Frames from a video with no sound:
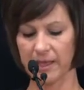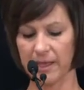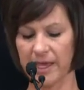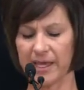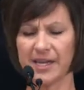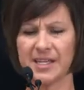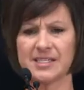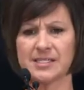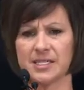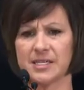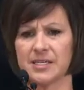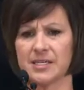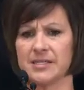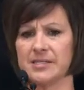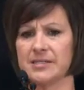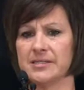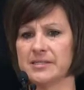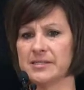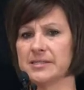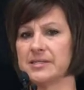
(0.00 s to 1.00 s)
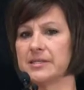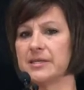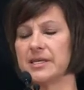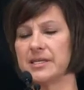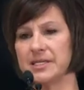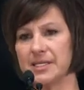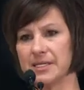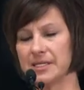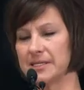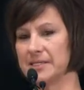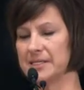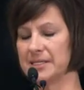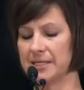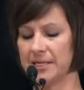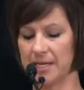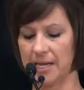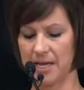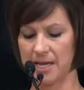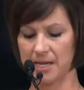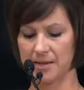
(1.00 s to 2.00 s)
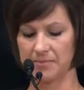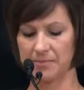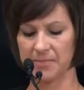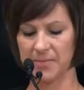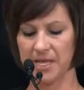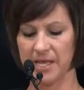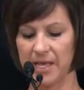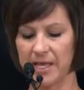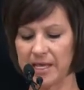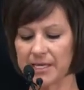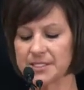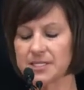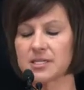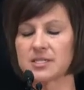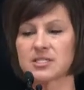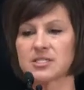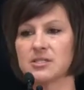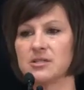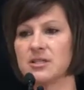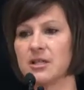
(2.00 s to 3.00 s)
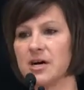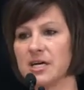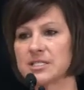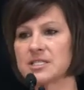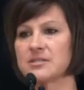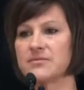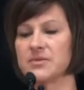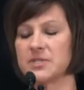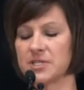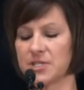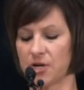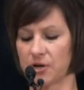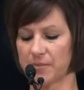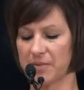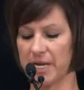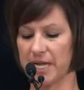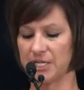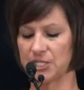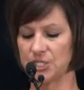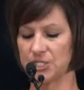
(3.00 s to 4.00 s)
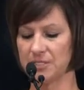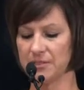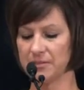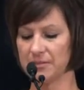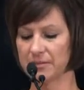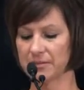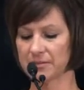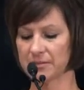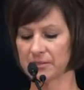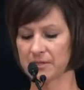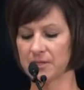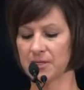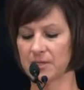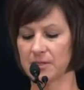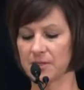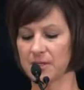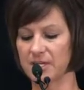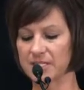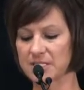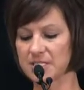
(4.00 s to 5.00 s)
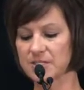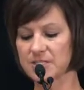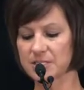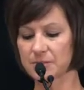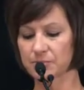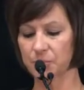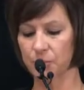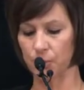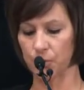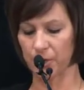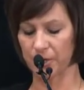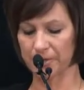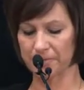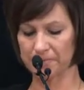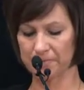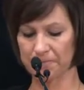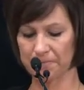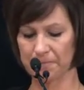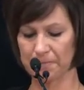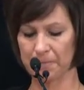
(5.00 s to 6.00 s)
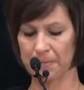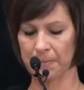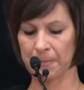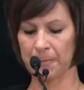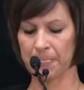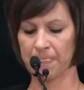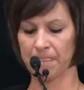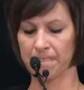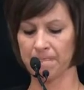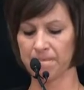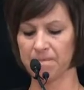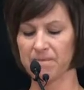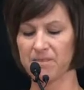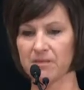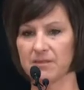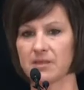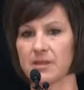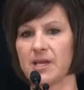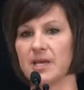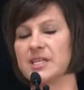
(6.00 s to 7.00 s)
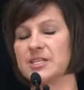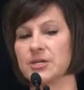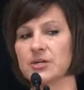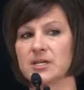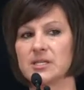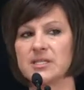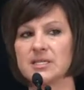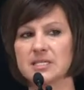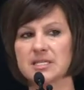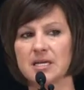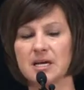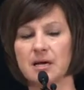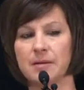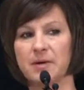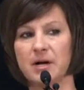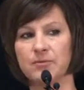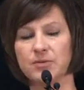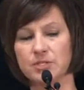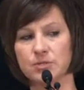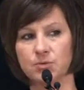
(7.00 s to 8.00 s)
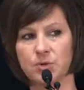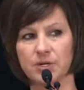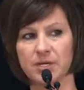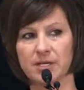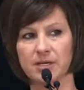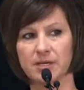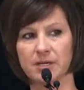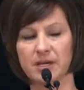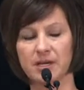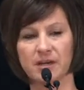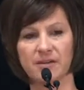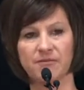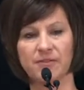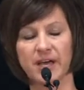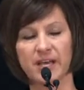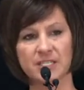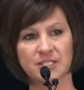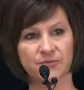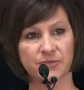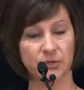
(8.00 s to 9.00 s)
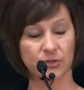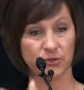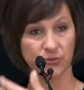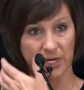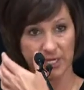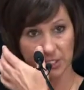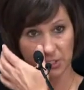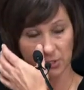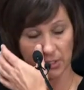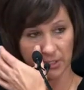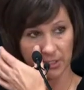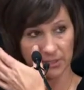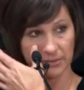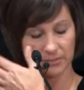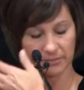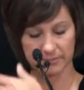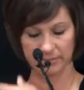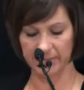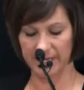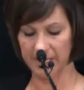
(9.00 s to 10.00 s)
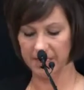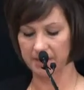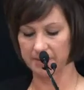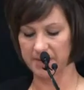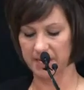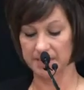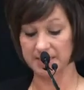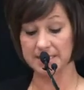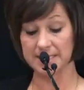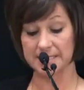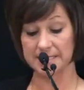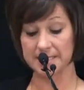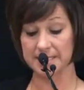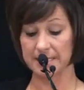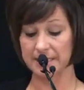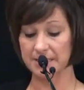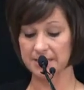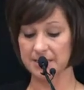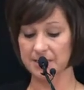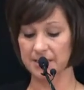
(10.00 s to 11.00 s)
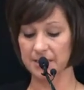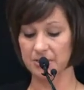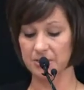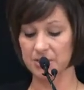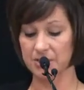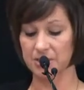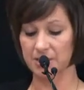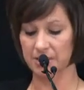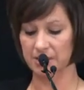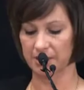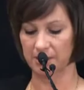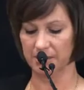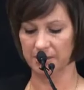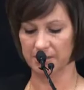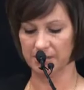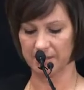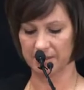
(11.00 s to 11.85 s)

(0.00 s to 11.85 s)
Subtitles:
And it did. It did. It took lots of determination, lots of support. And during this time, I was working at a fast food restaurant, making about $6,000 a year.